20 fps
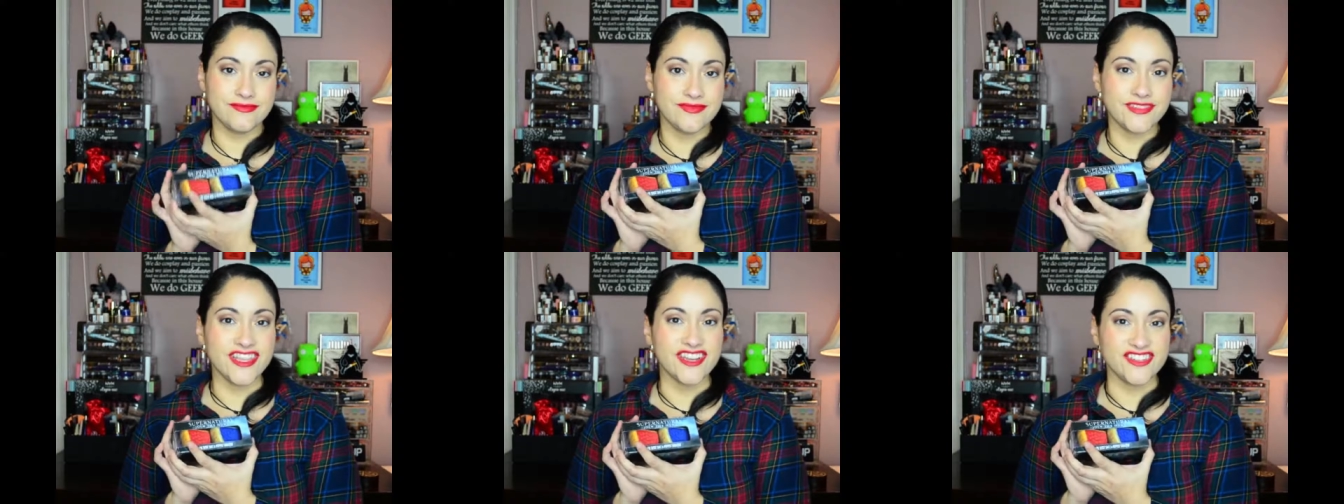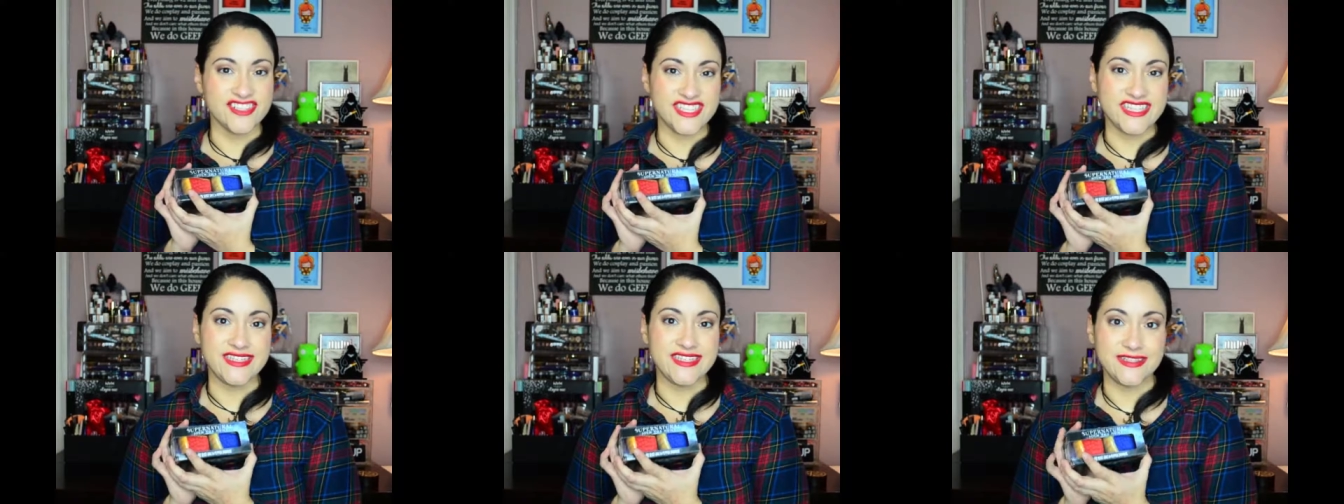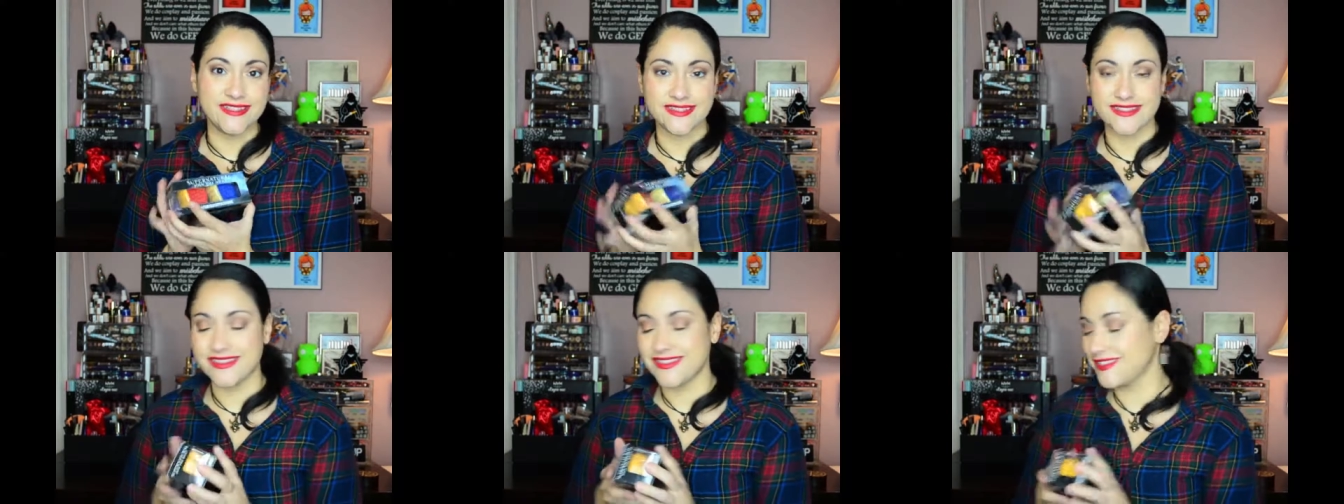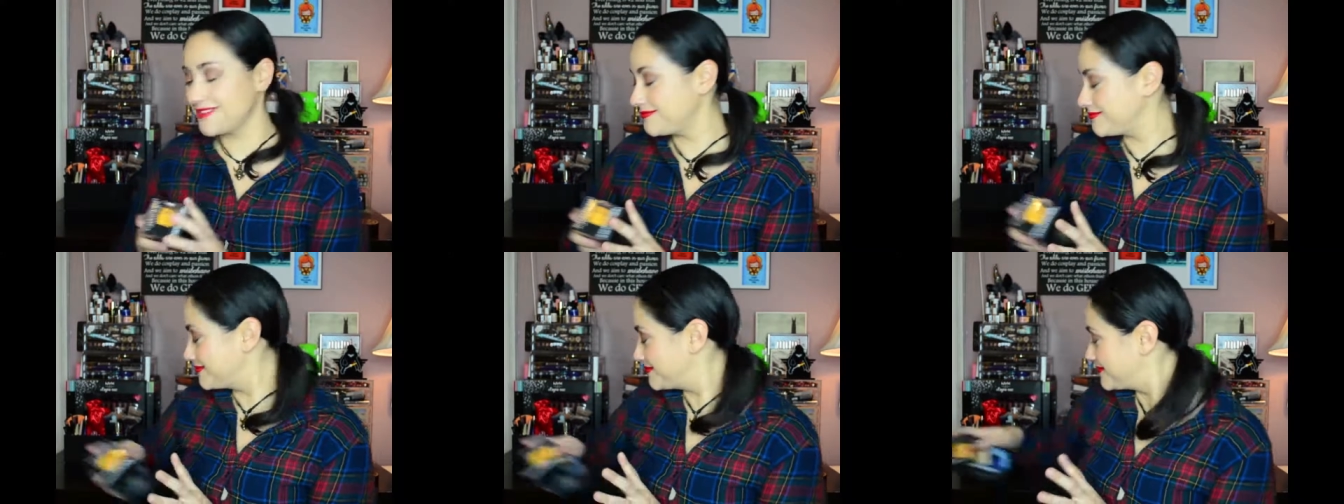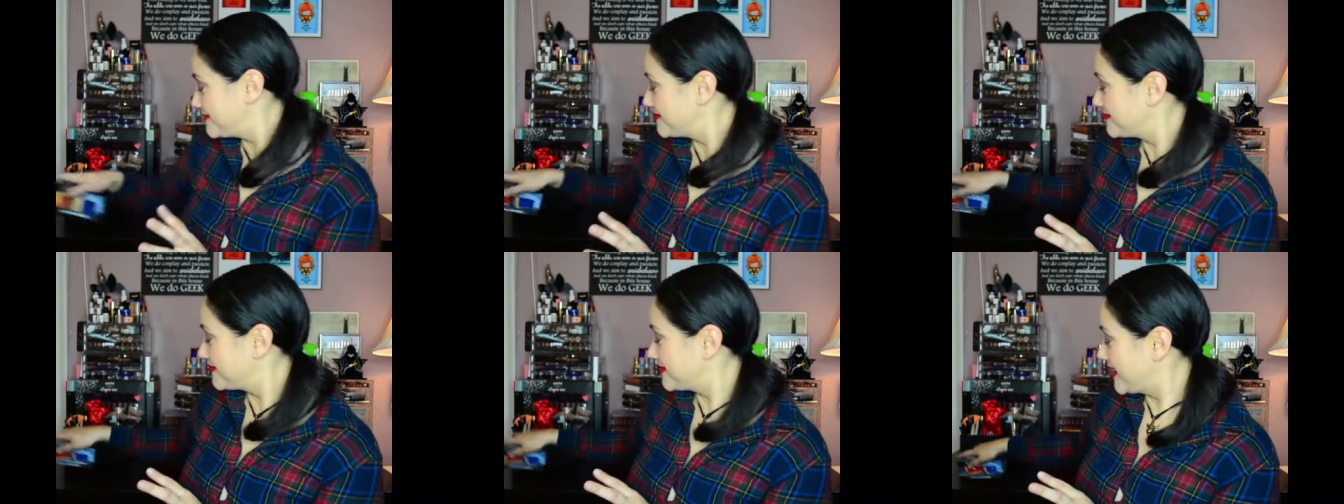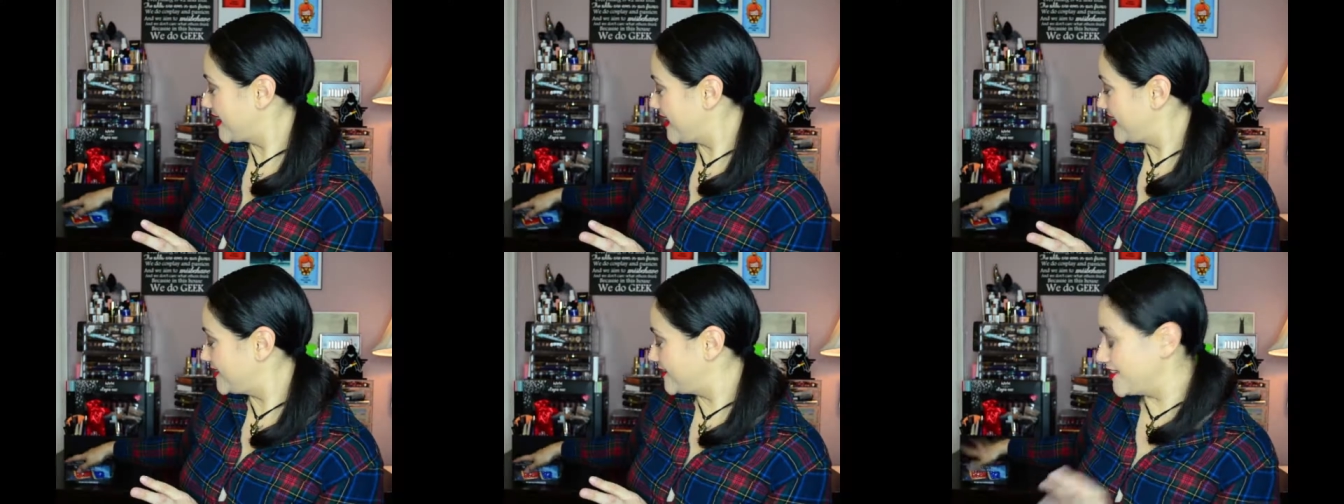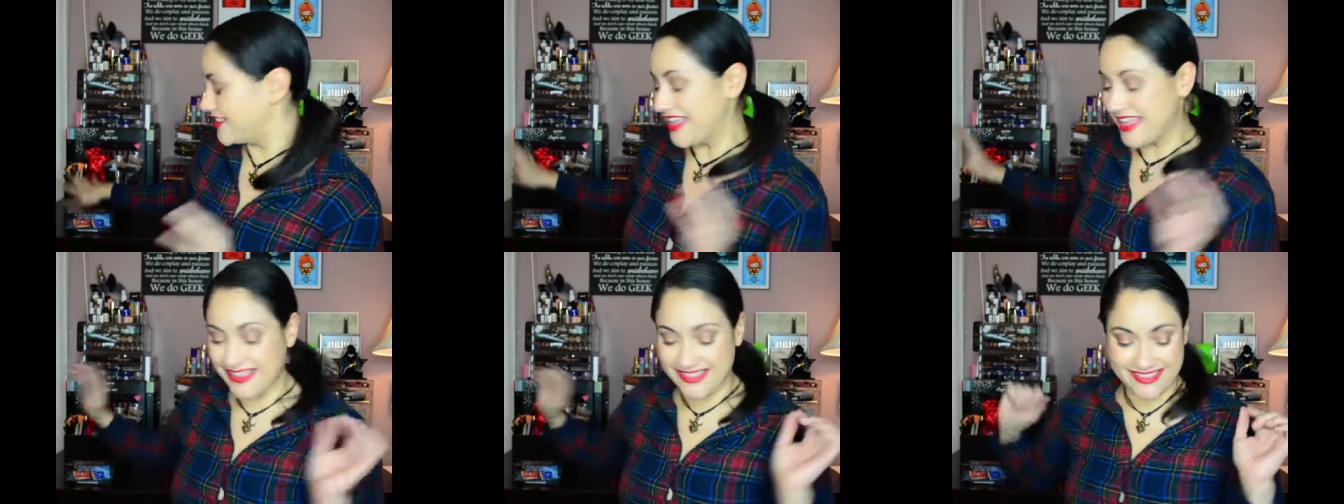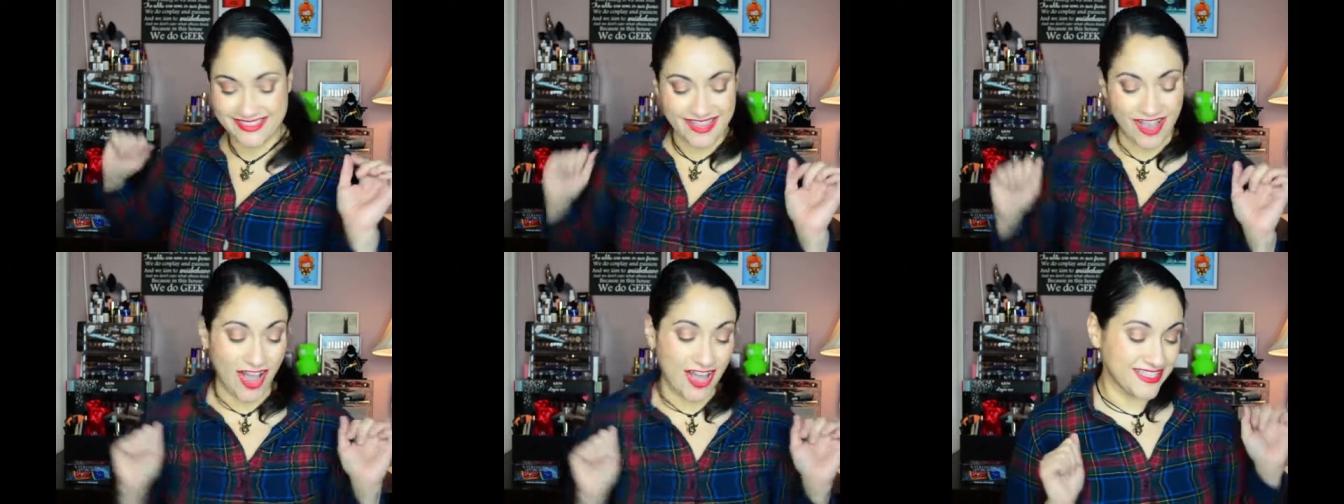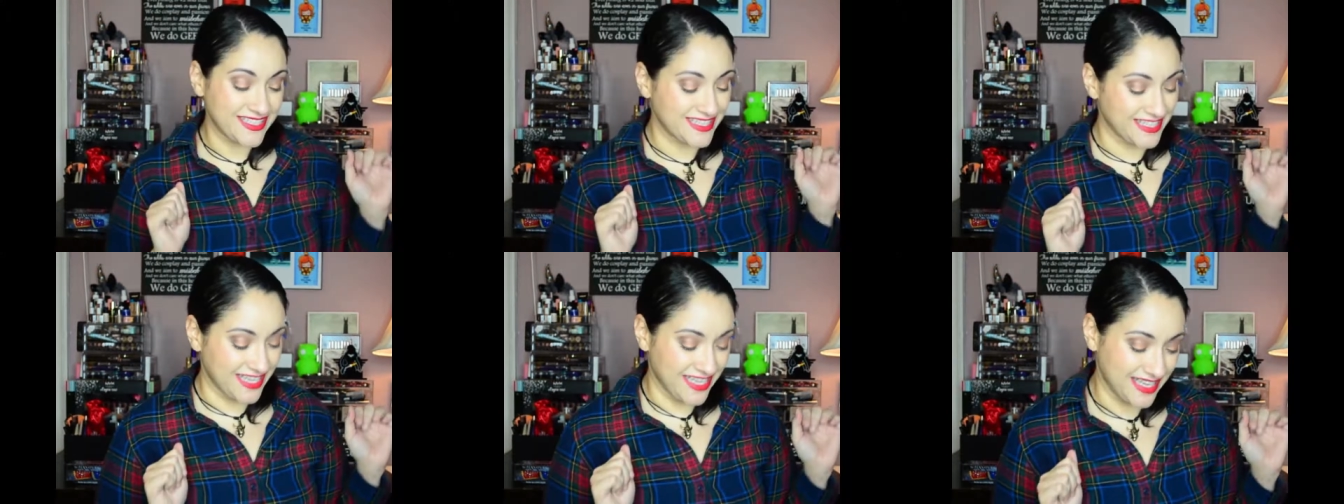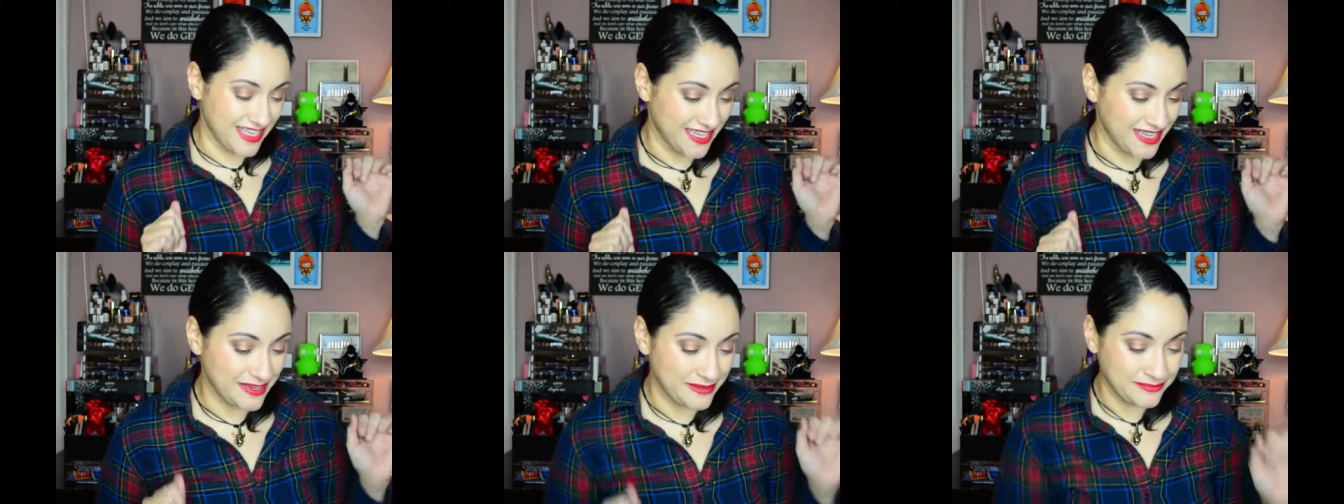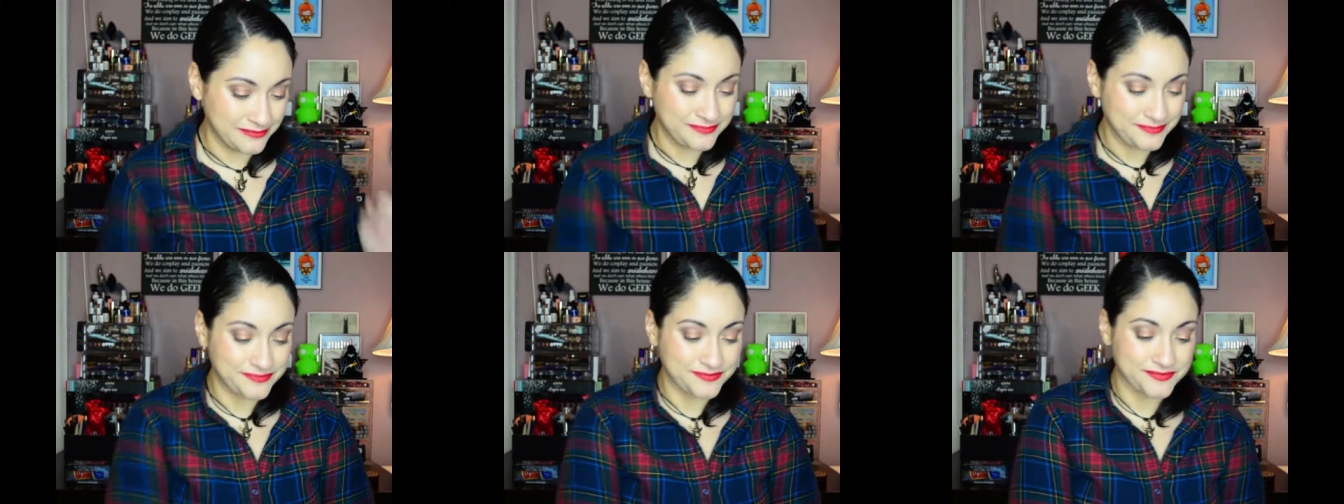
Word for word: They're Dean's. So that's awesome.